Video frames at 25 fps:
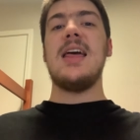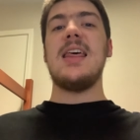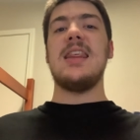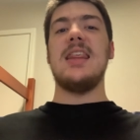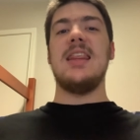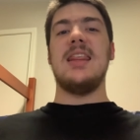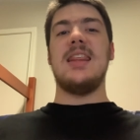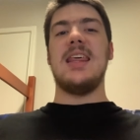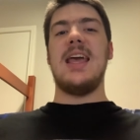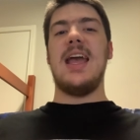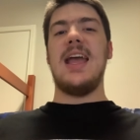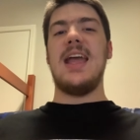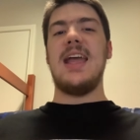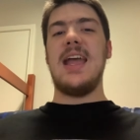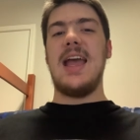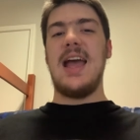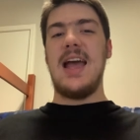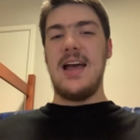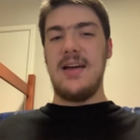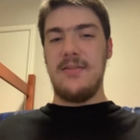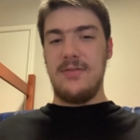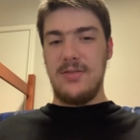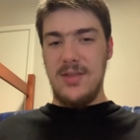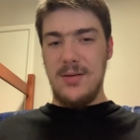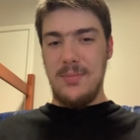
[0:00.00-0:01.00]
They
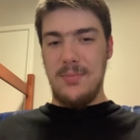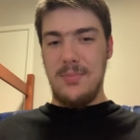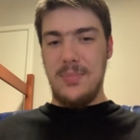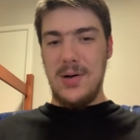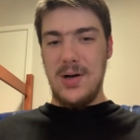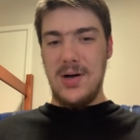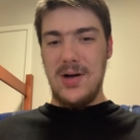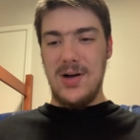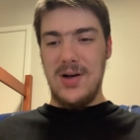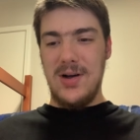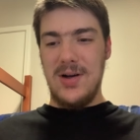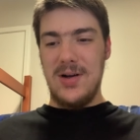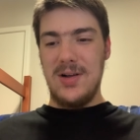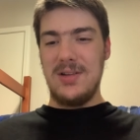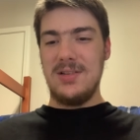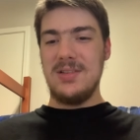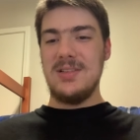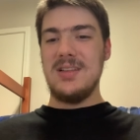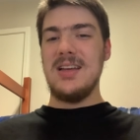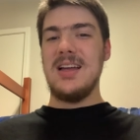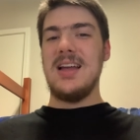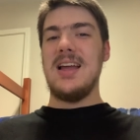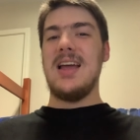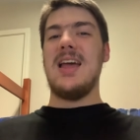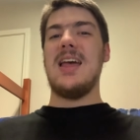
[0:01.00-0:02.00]
have the ball.
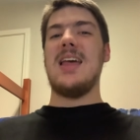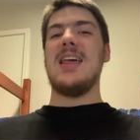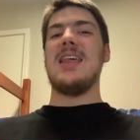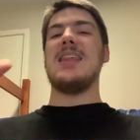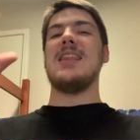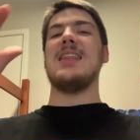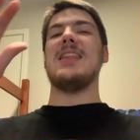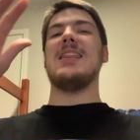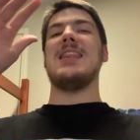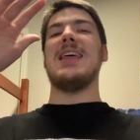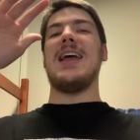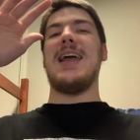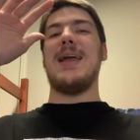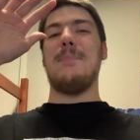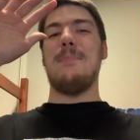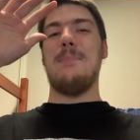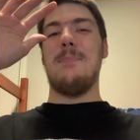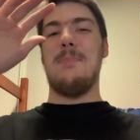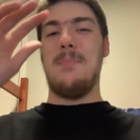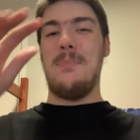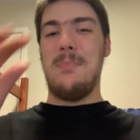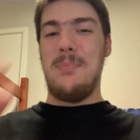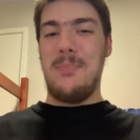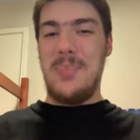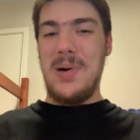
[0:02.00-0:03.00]
They
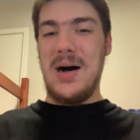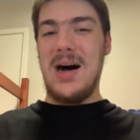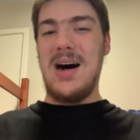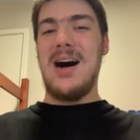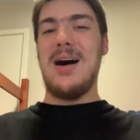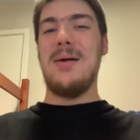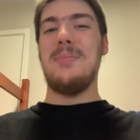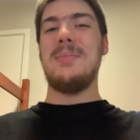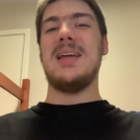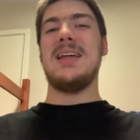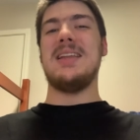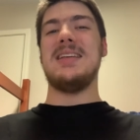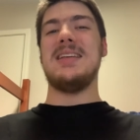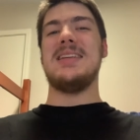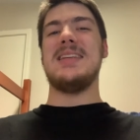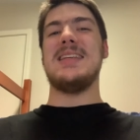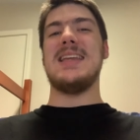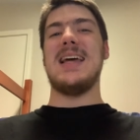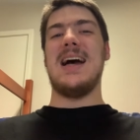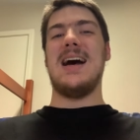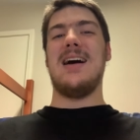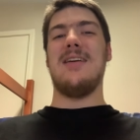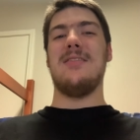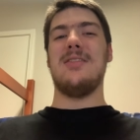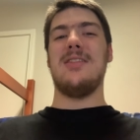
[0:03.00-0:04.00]
bomb it
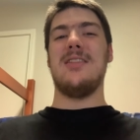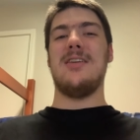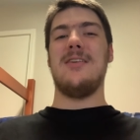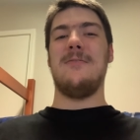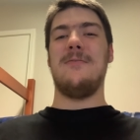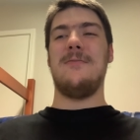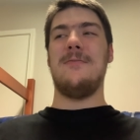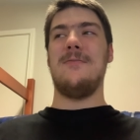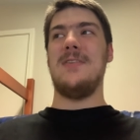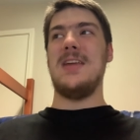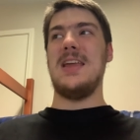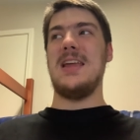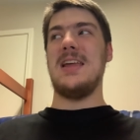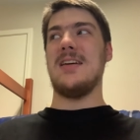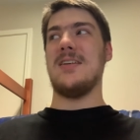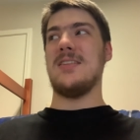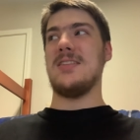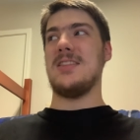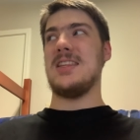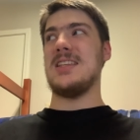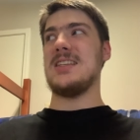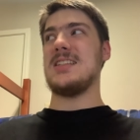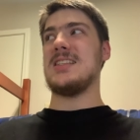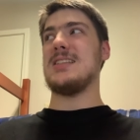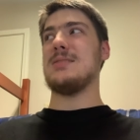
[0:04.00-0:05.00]
down the field.
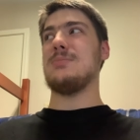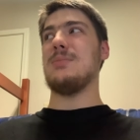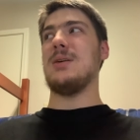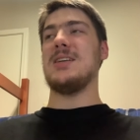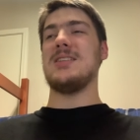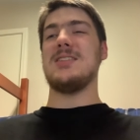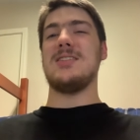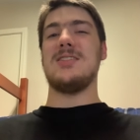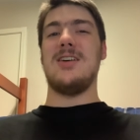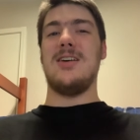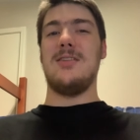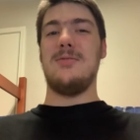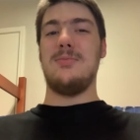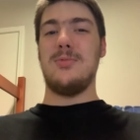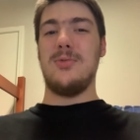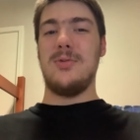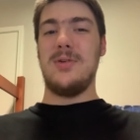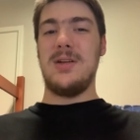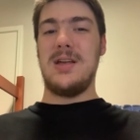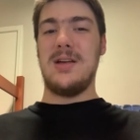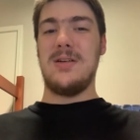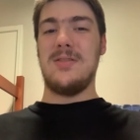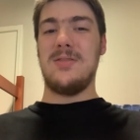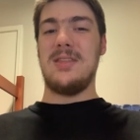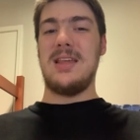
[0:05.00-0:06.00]
This is my sophomore
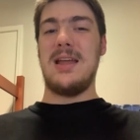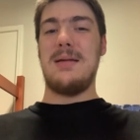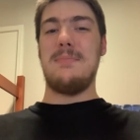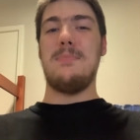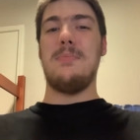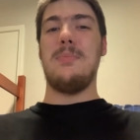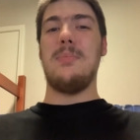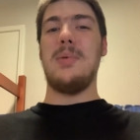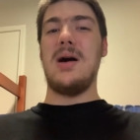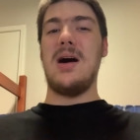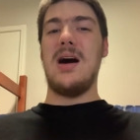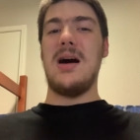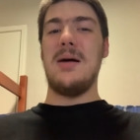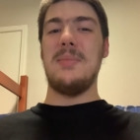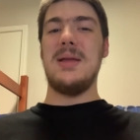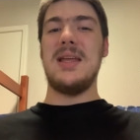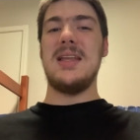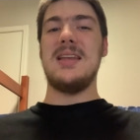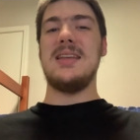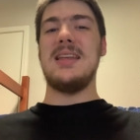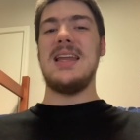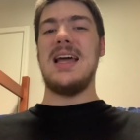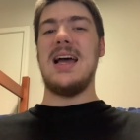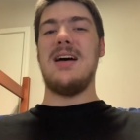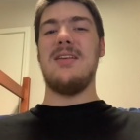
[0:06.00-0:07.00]
year. They bomb it
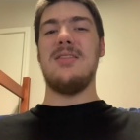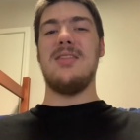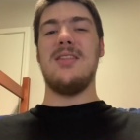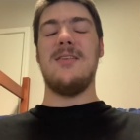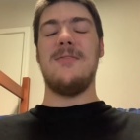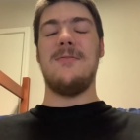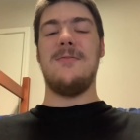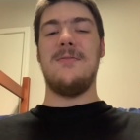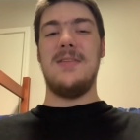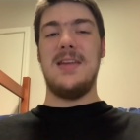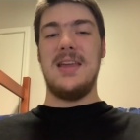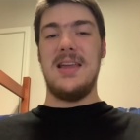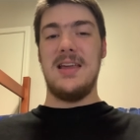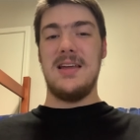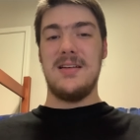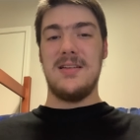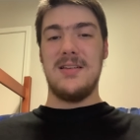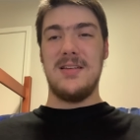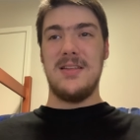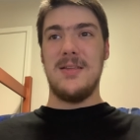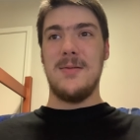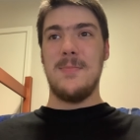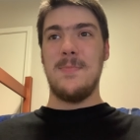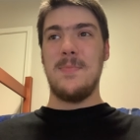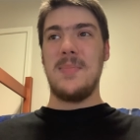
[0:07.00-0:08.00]
down the field.
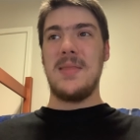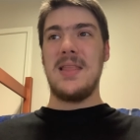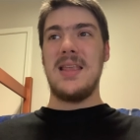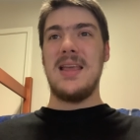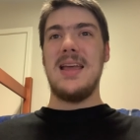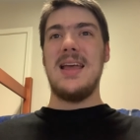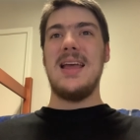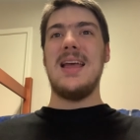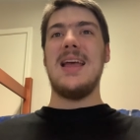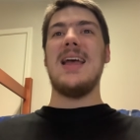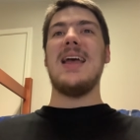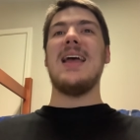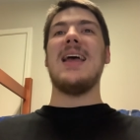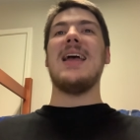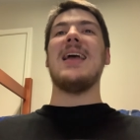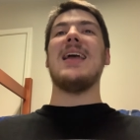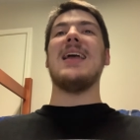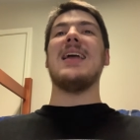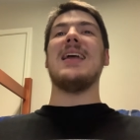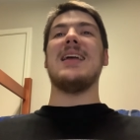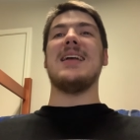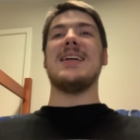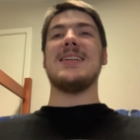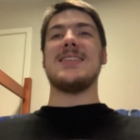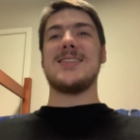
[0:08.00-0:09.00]

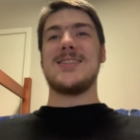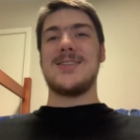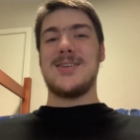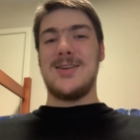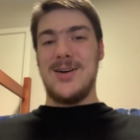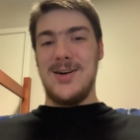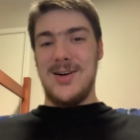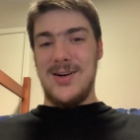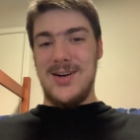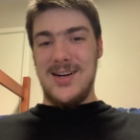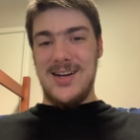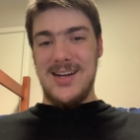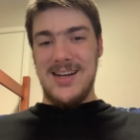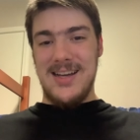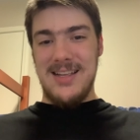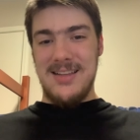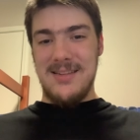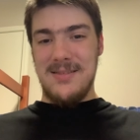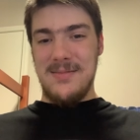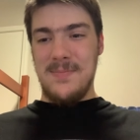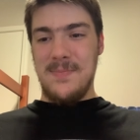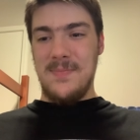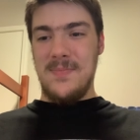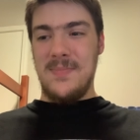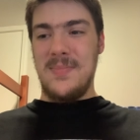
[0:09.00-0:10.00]
It's caught.
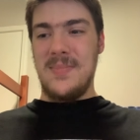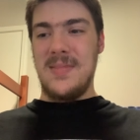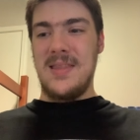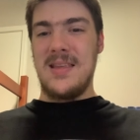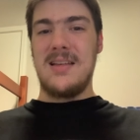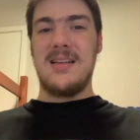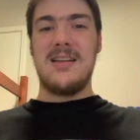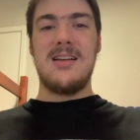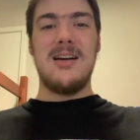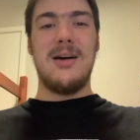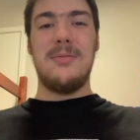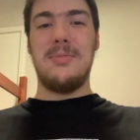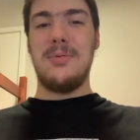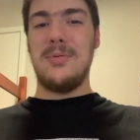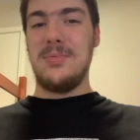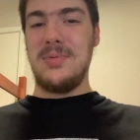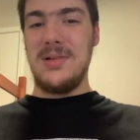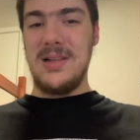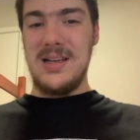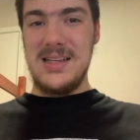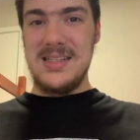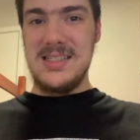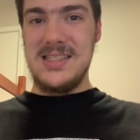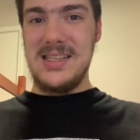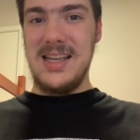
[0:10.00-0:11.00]
Couple
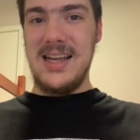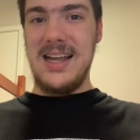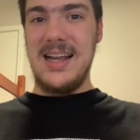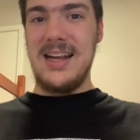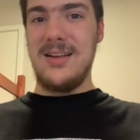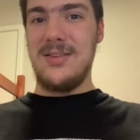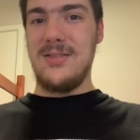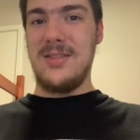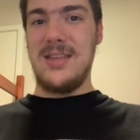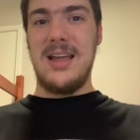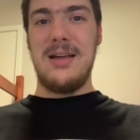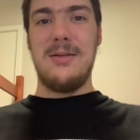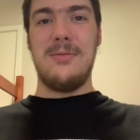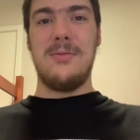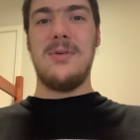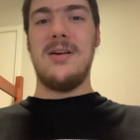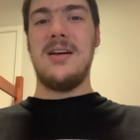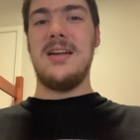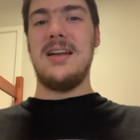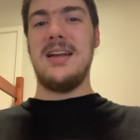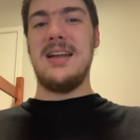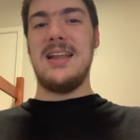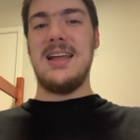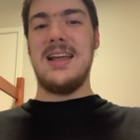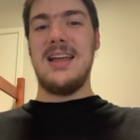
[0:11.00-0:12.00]
plays later, they run
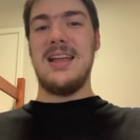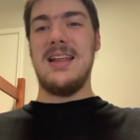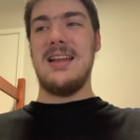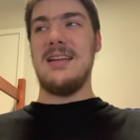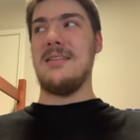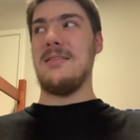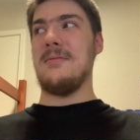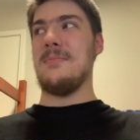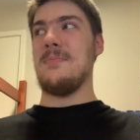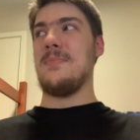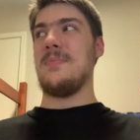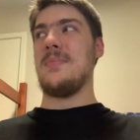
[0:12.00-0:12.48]
it in.